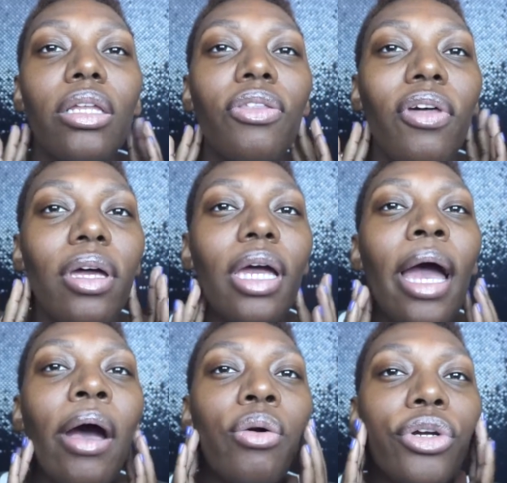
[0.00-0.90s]
the
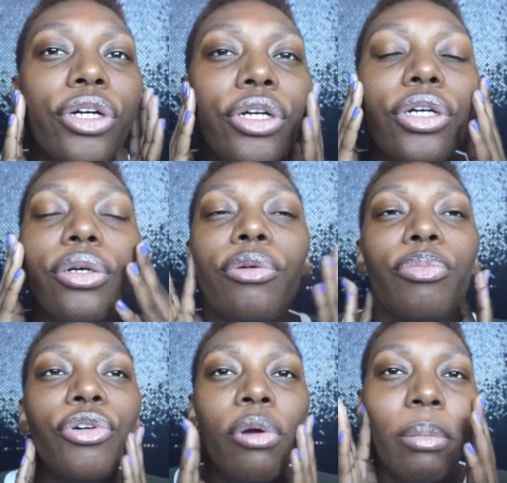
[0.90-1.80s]
outer
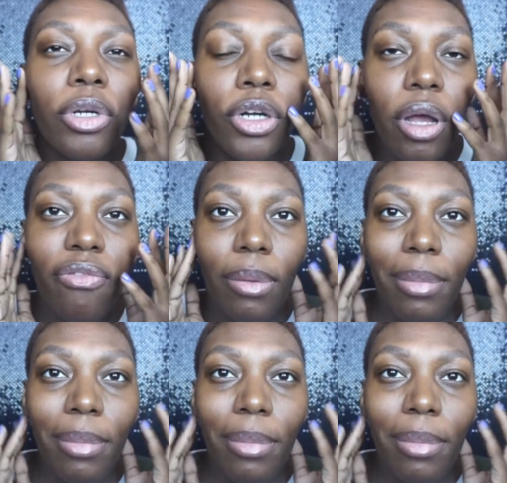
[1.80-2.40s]
perimeter of the